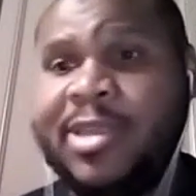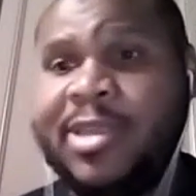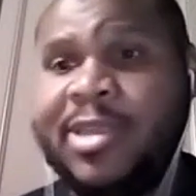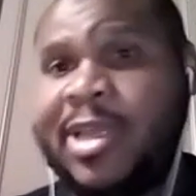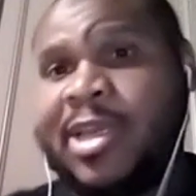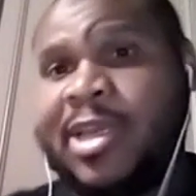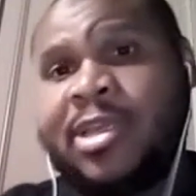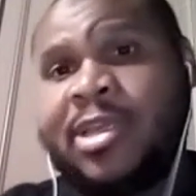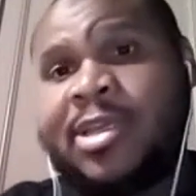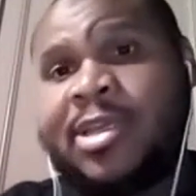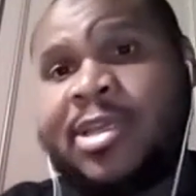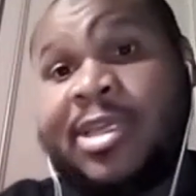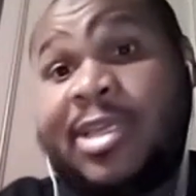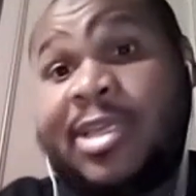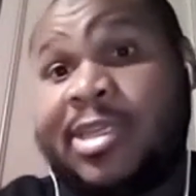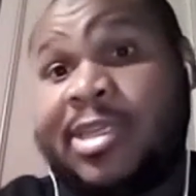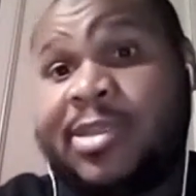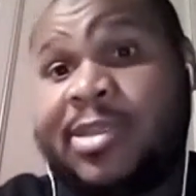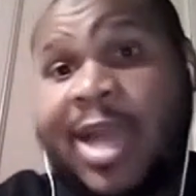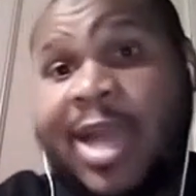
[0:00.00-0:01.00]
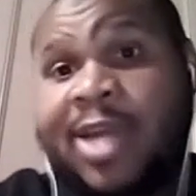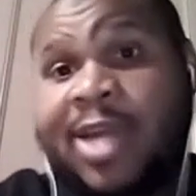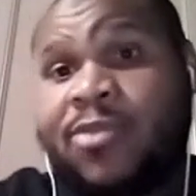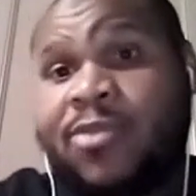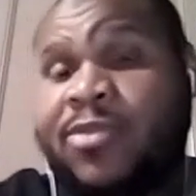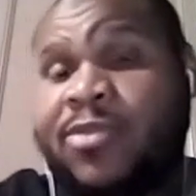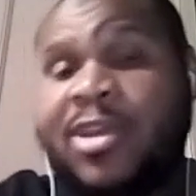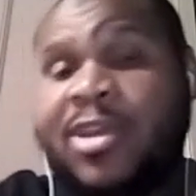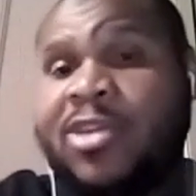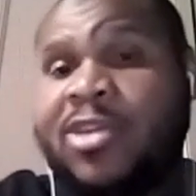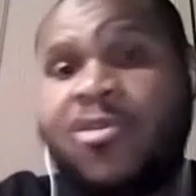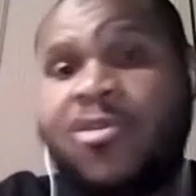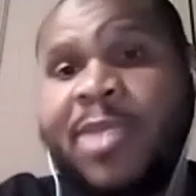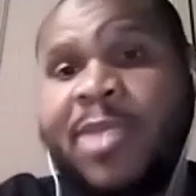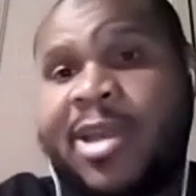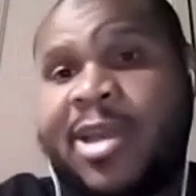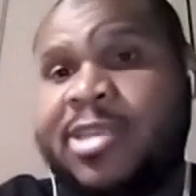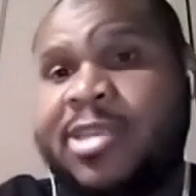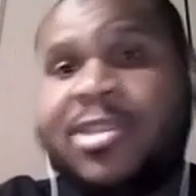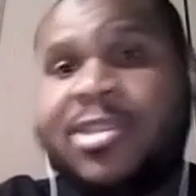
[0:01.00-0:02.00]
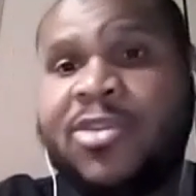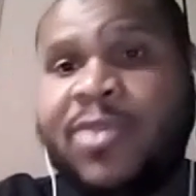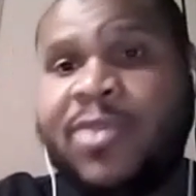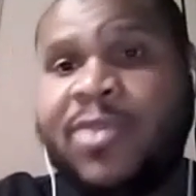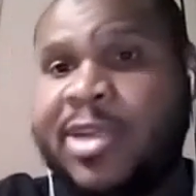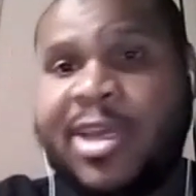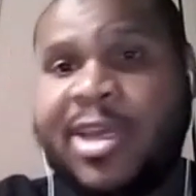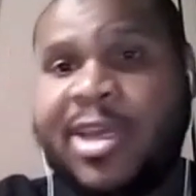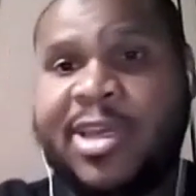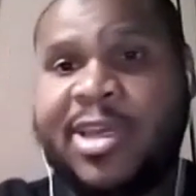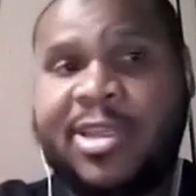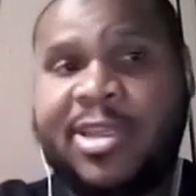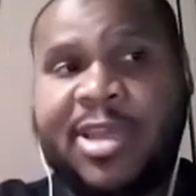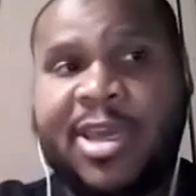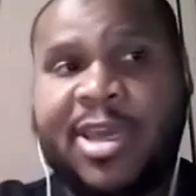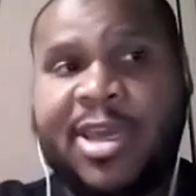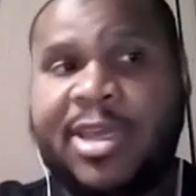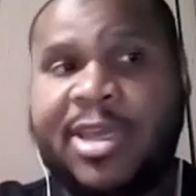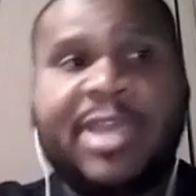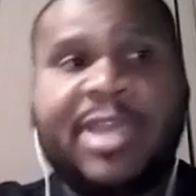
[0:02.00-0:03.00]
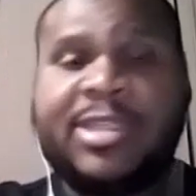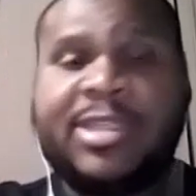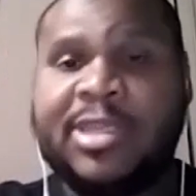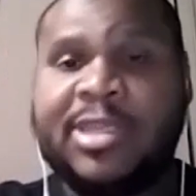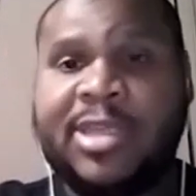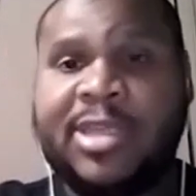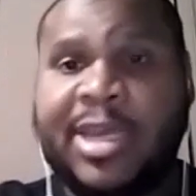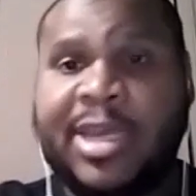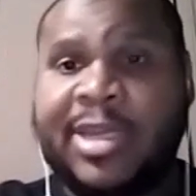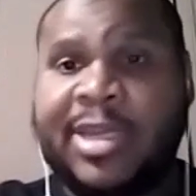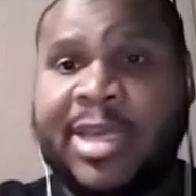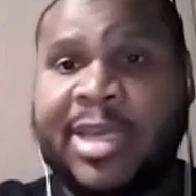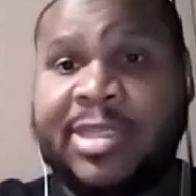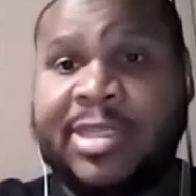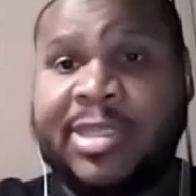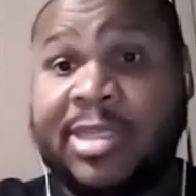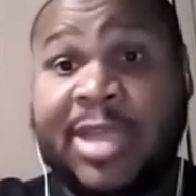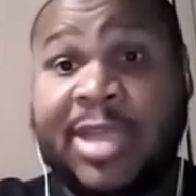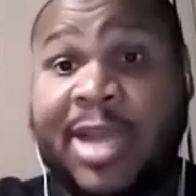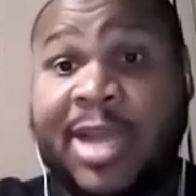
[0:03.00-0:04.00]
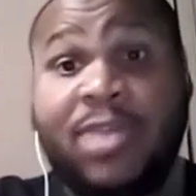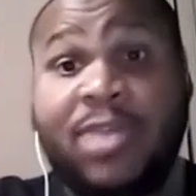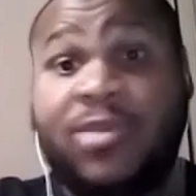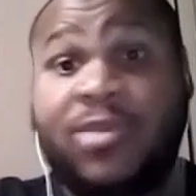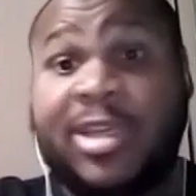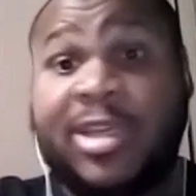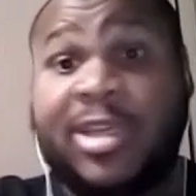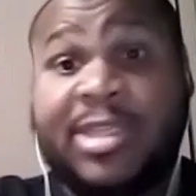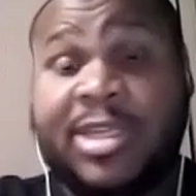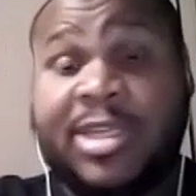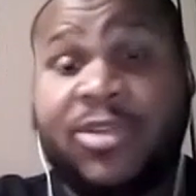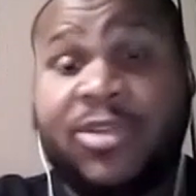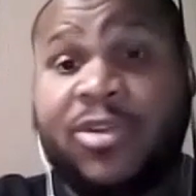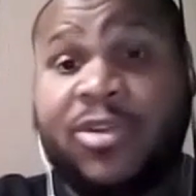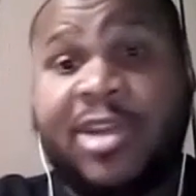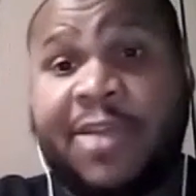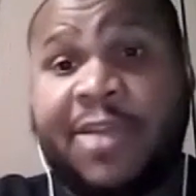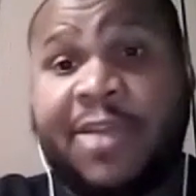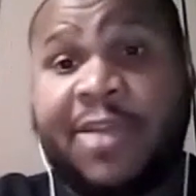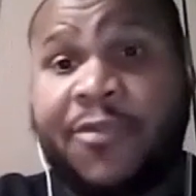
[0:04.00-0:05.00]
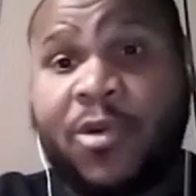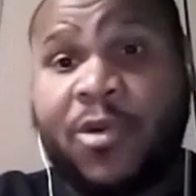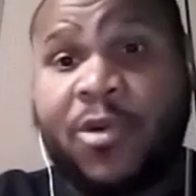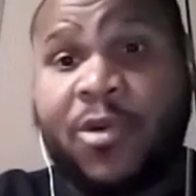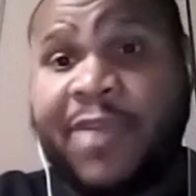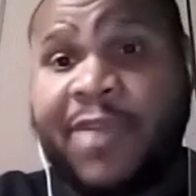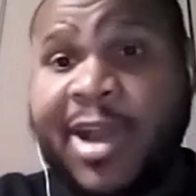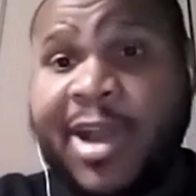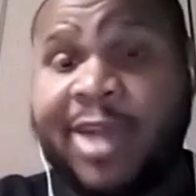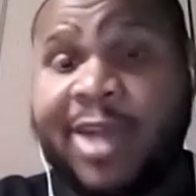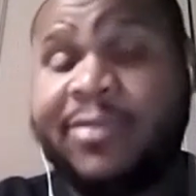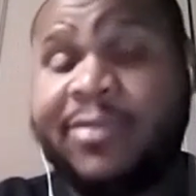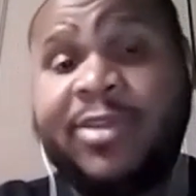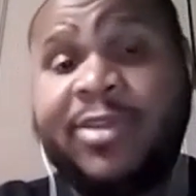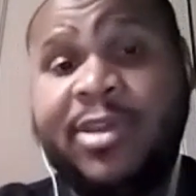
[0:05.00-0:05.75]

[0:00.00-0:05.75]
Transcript: Like, and that's I don't think nobody's doing that at 18, at 19. I know niggas ain't doing it at 45.